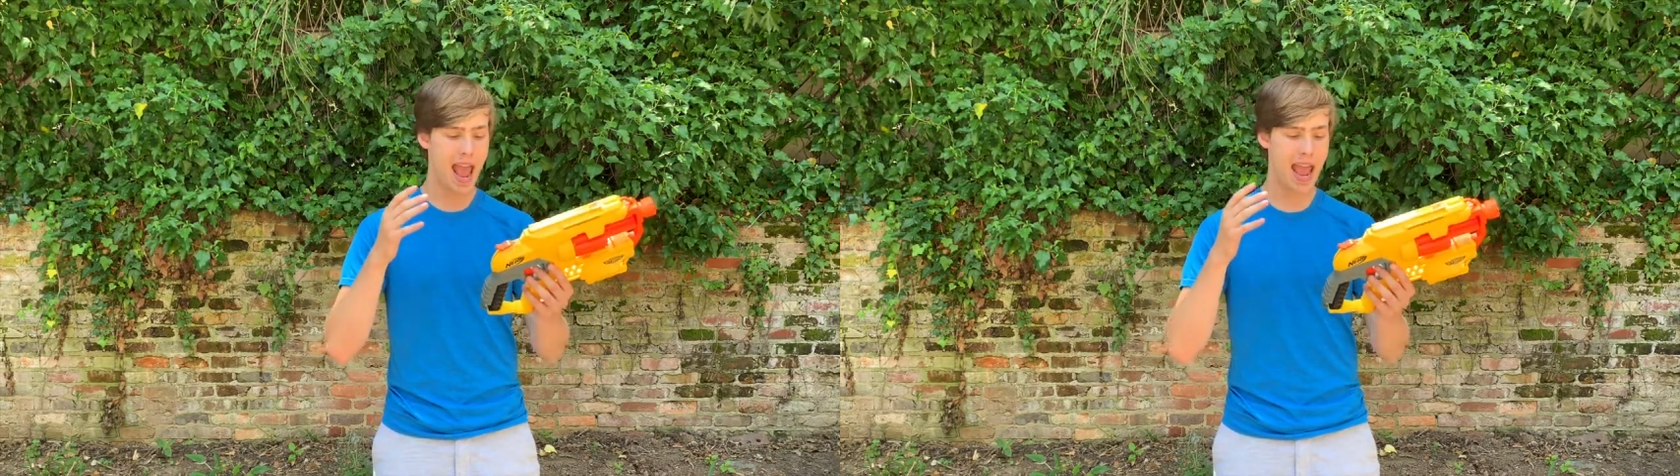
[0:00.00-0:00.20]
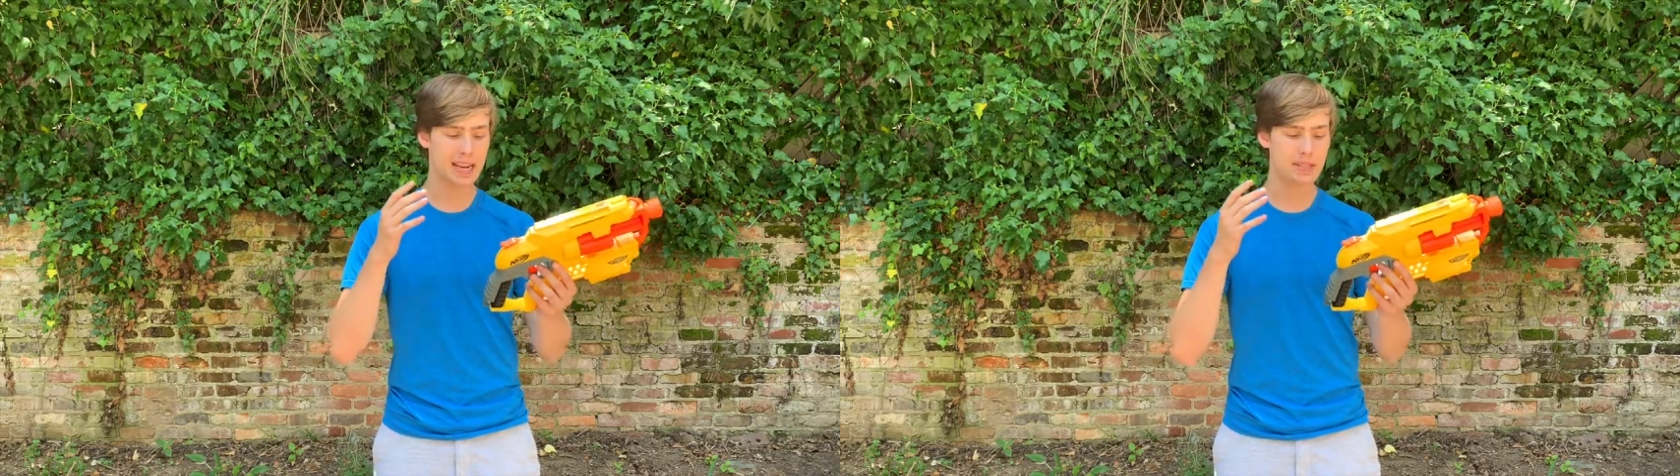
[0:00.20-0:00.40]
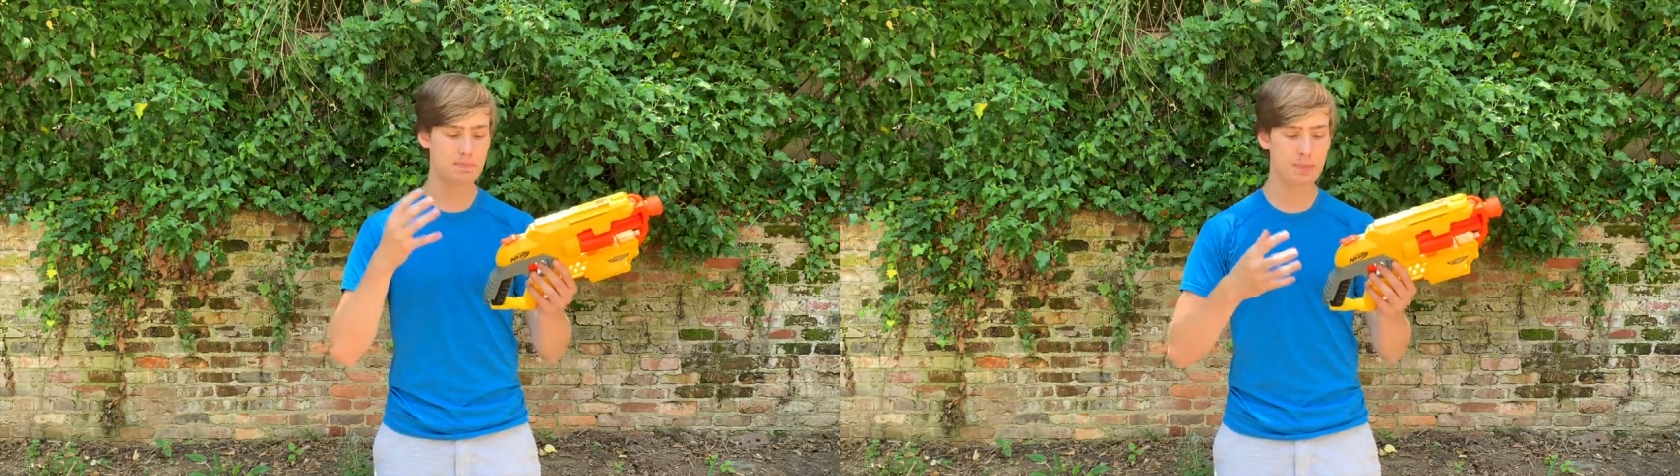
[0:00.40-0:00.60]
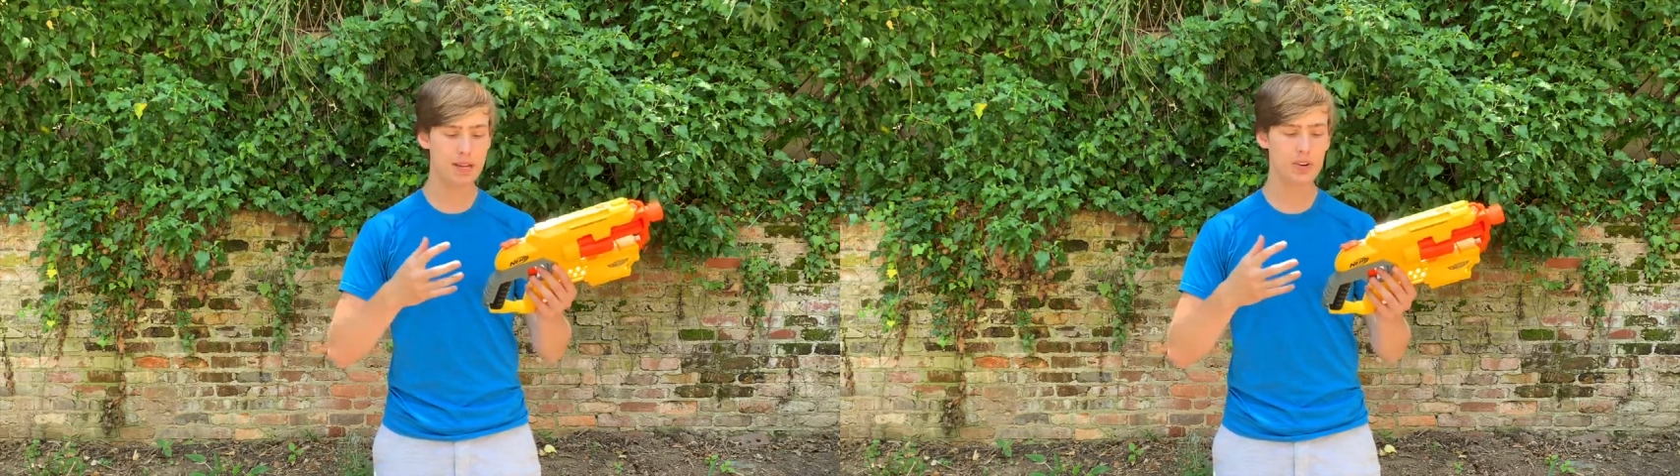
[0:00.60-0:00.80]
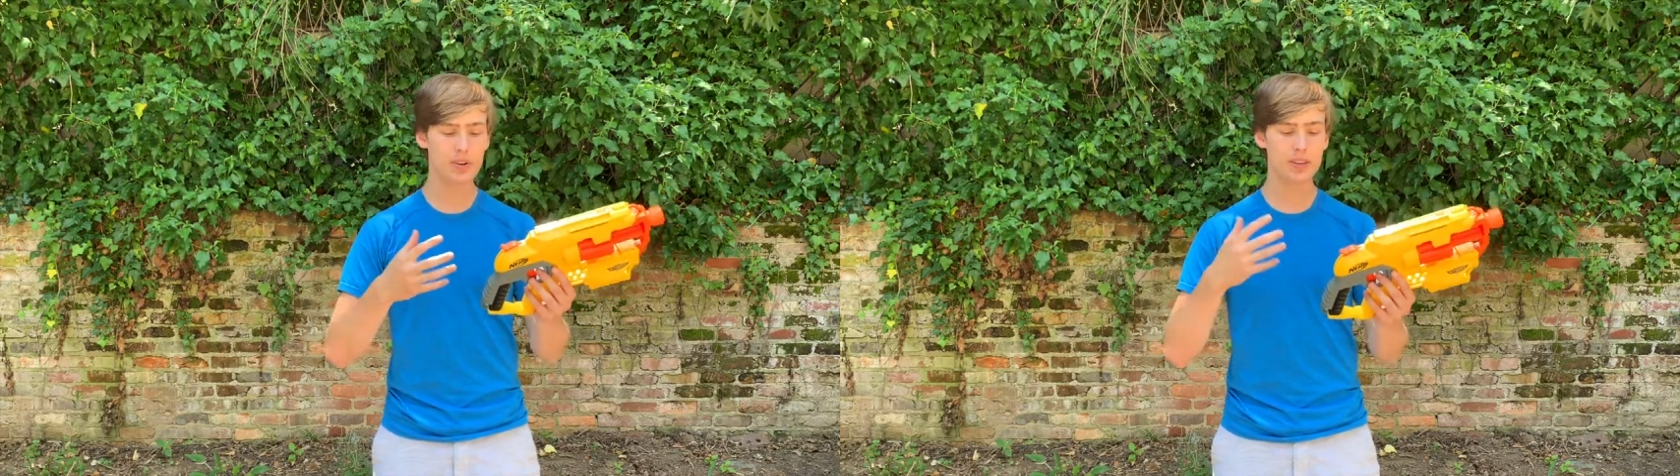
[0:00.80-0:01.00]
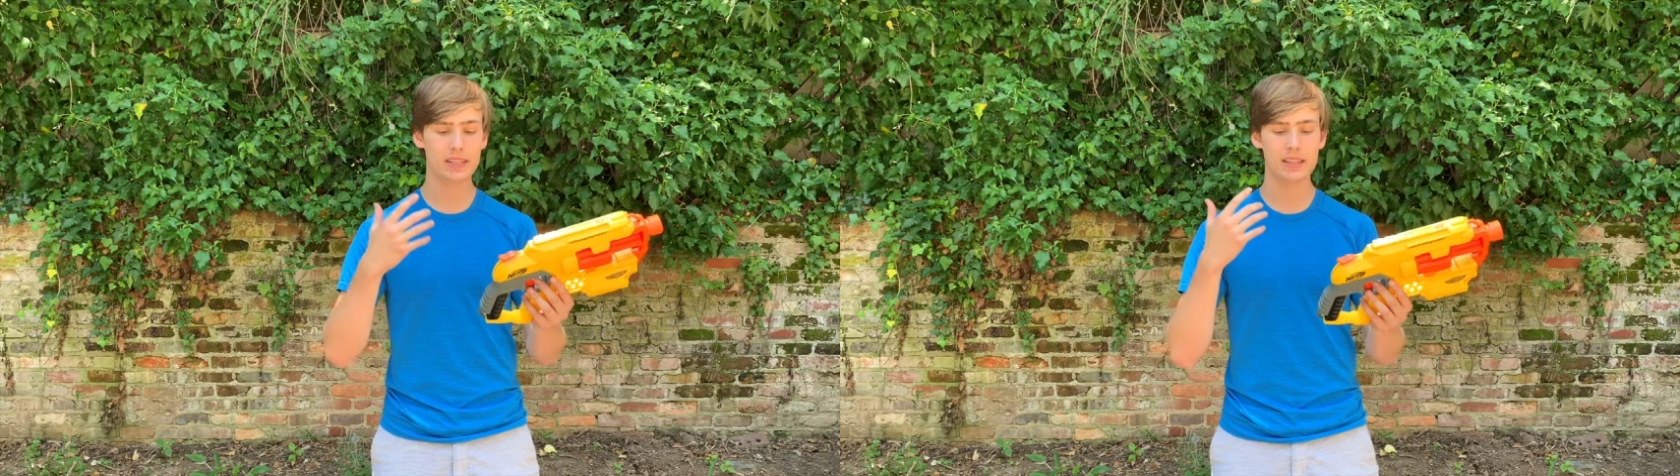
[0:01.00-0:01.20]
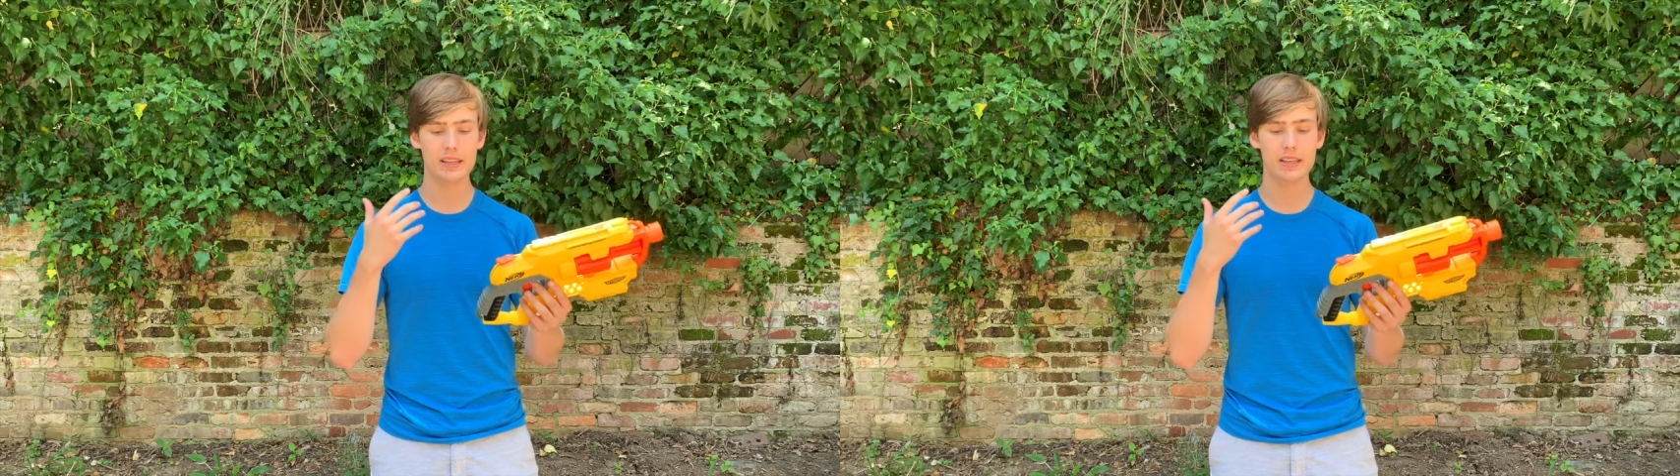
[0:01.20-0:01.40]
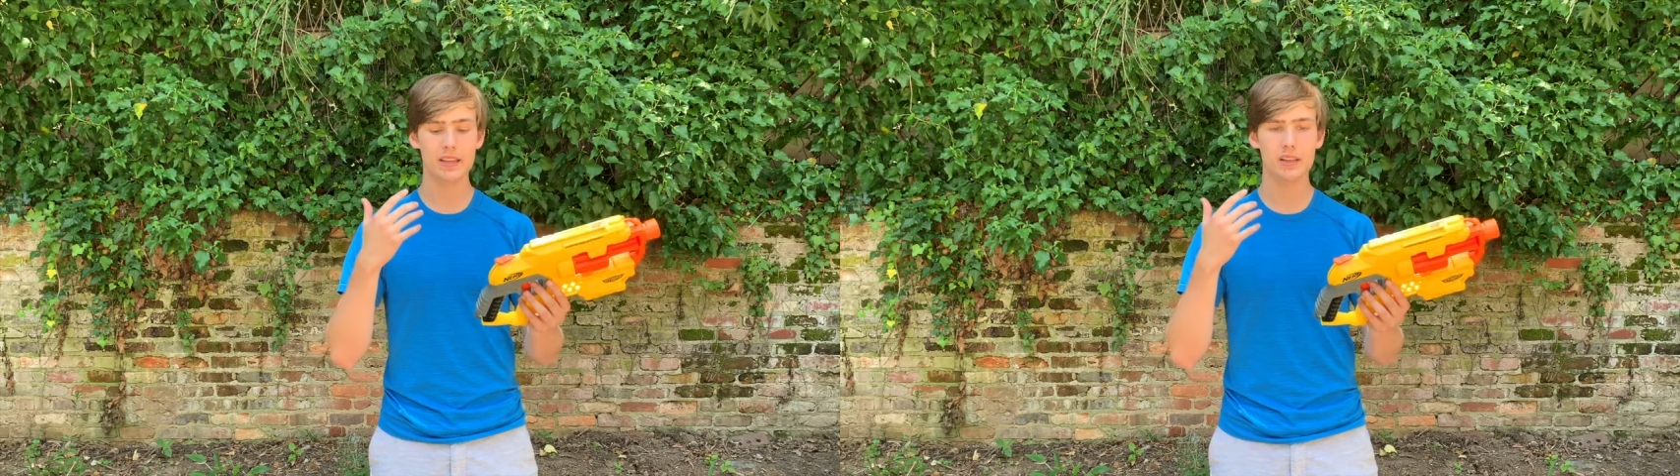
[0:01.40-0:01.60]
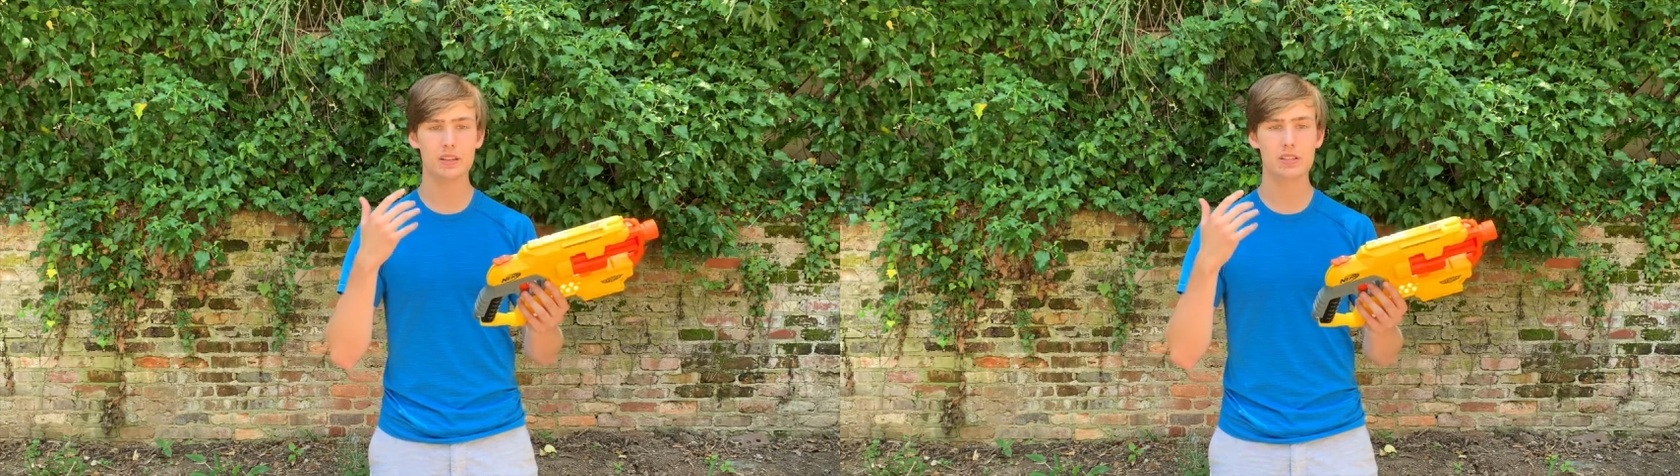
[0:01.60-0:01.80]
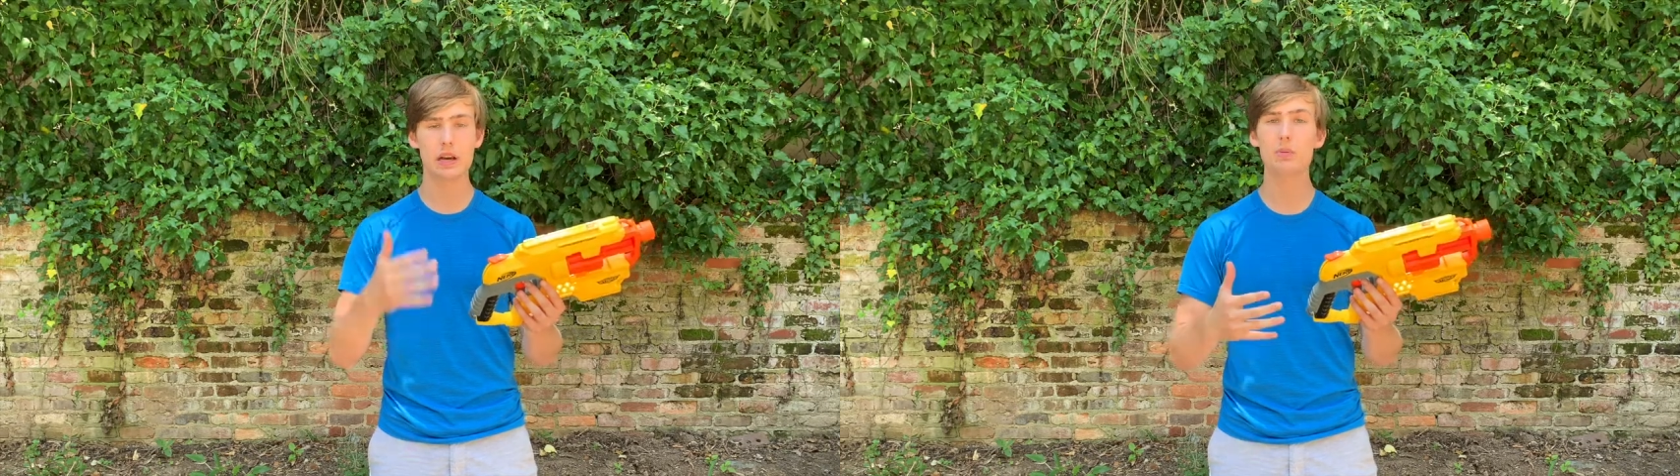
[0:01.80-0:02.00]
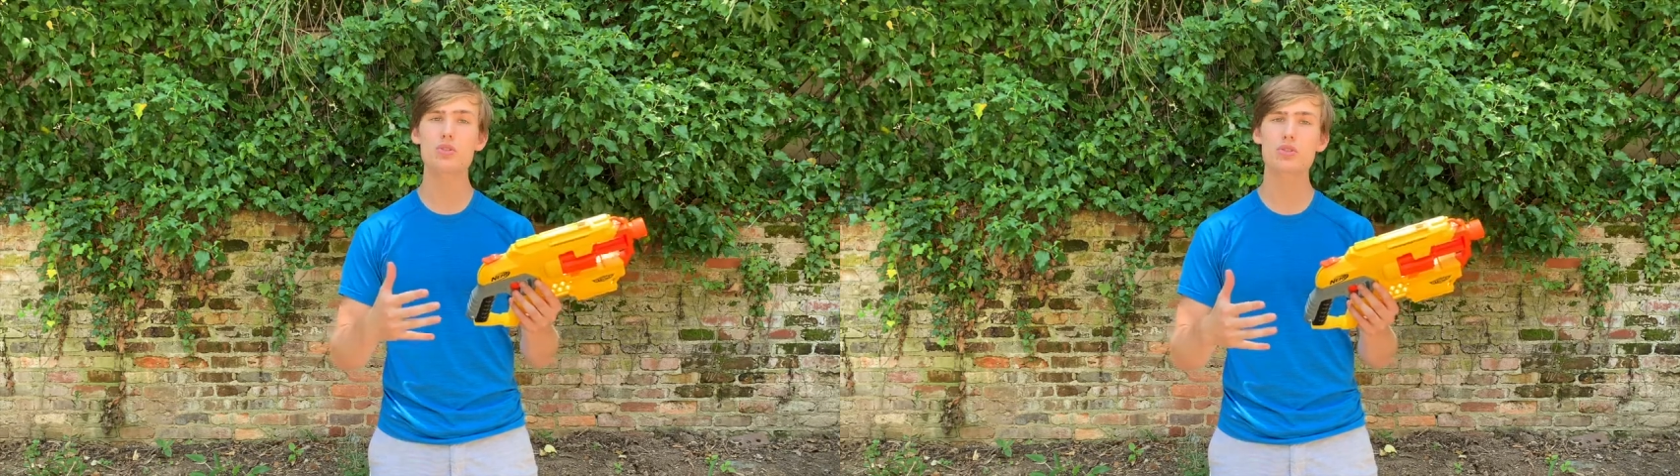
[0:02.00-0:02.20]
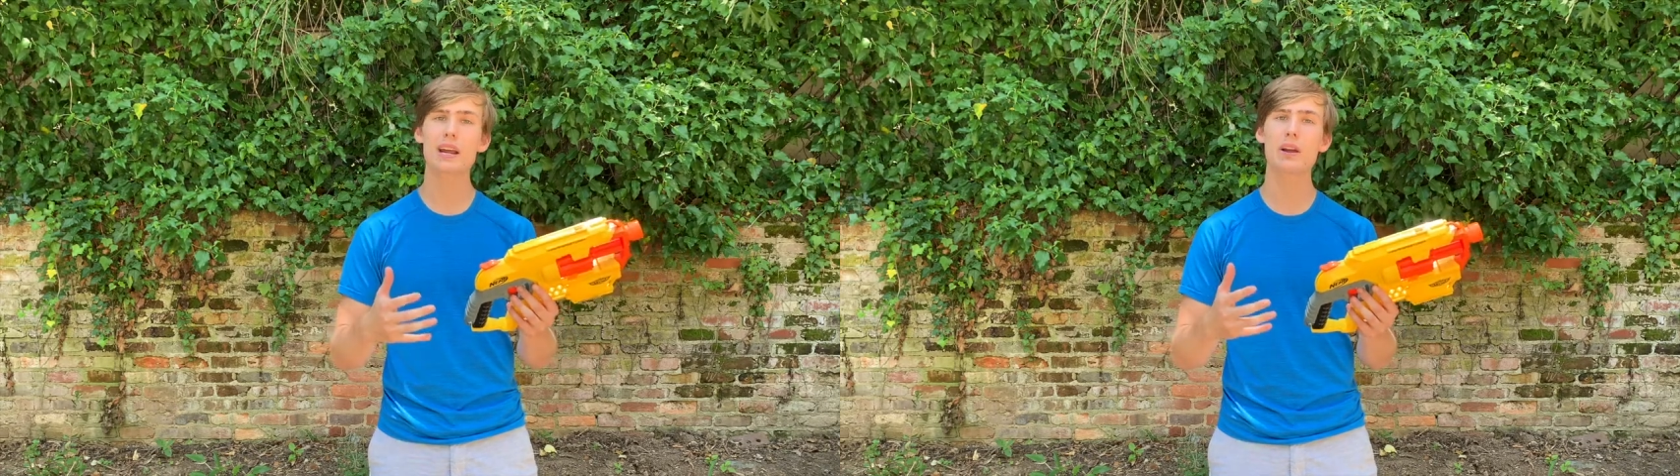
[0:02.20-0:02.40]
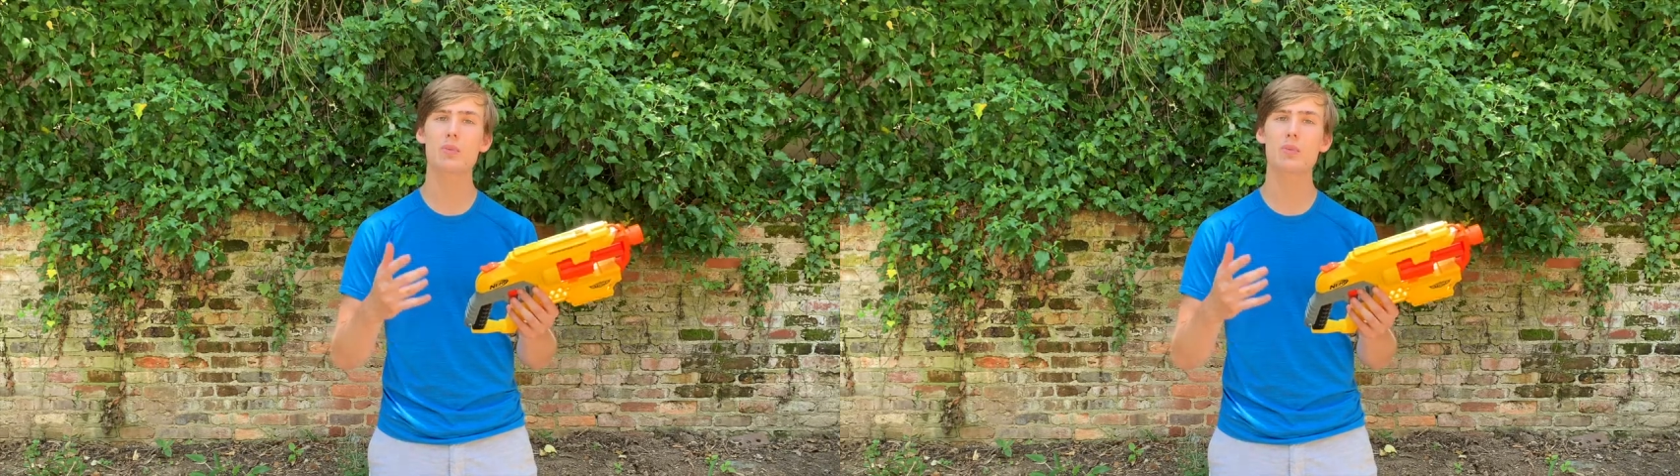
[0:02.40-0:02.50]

and it's bigger than the Double Strike,